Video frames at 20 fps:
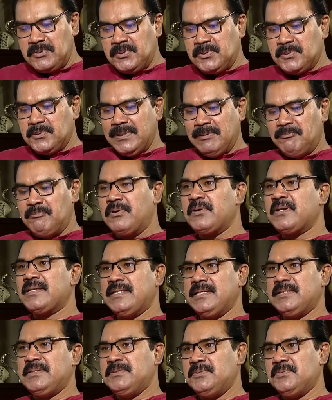two
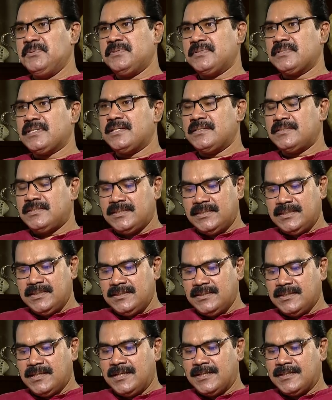important issues
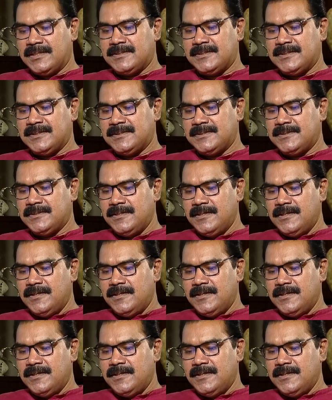concerning RSS.